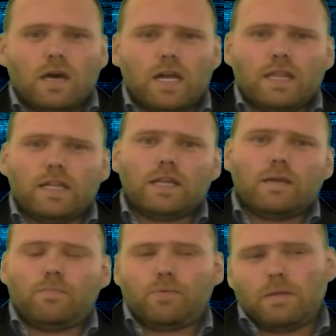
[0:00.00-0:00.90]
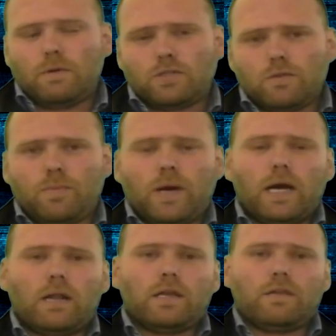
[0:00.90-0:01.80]
I think they're pretty much on
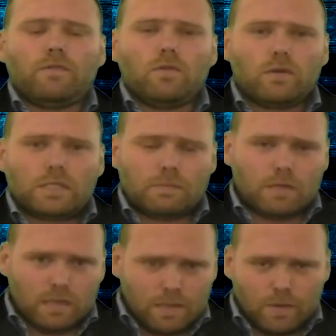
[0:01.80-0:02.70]
par. Like if you look at some of the